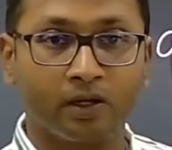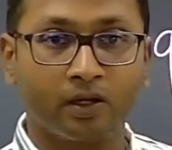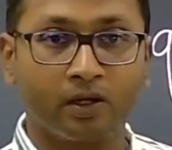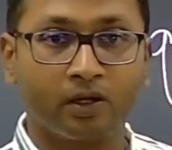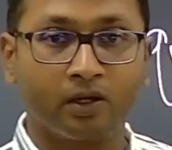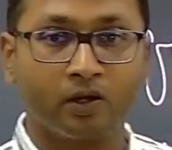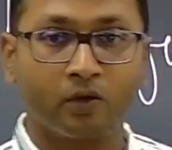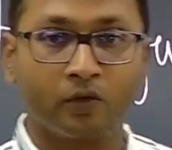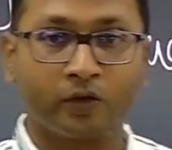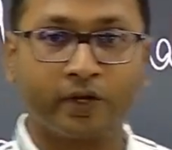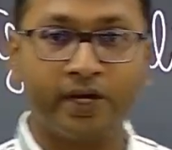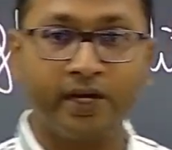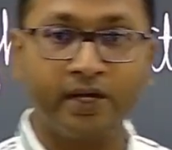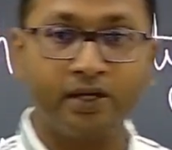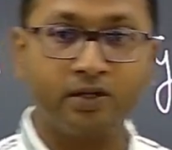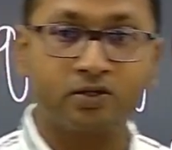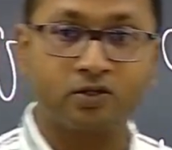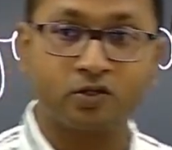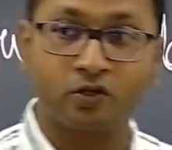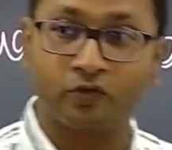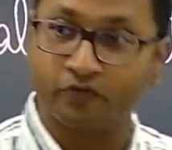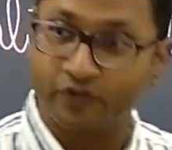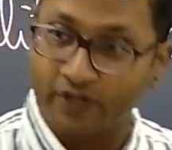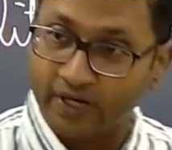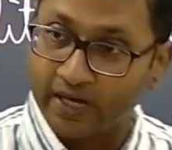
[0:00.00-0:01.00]
Okay, so
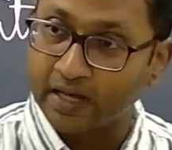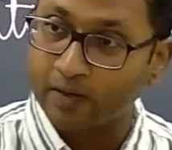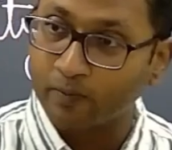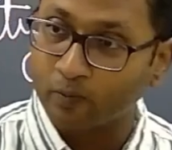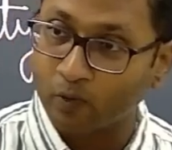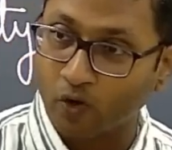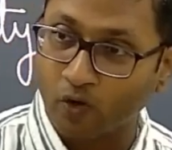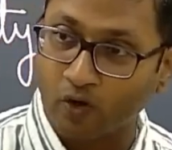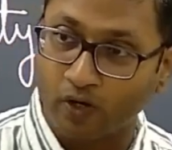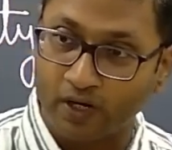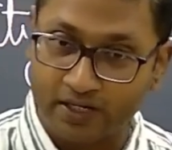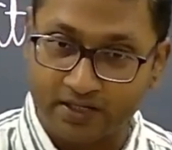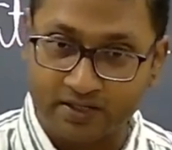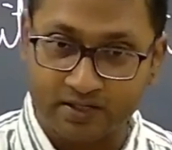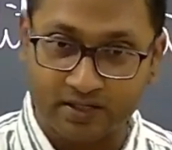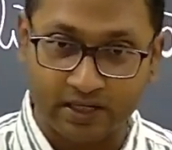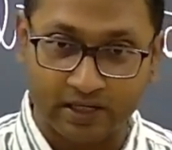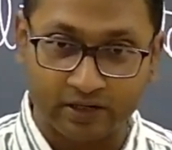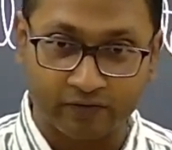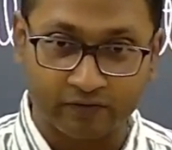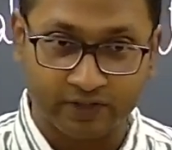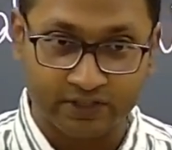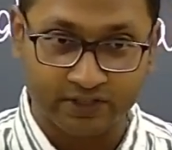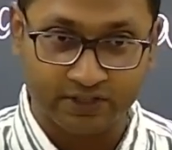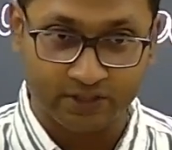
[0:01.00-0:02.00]
we are more or less done
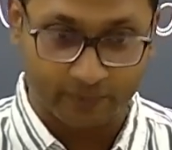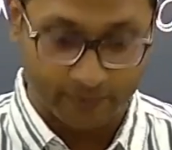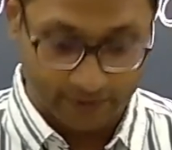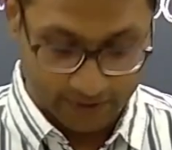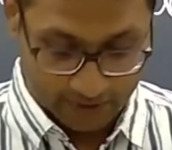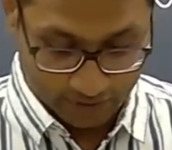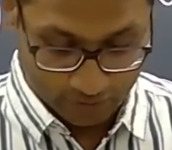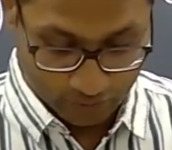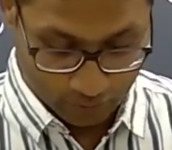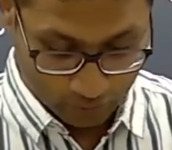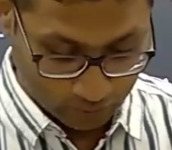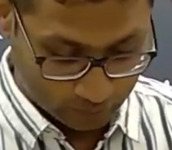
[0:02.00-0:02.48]
with GPT-2,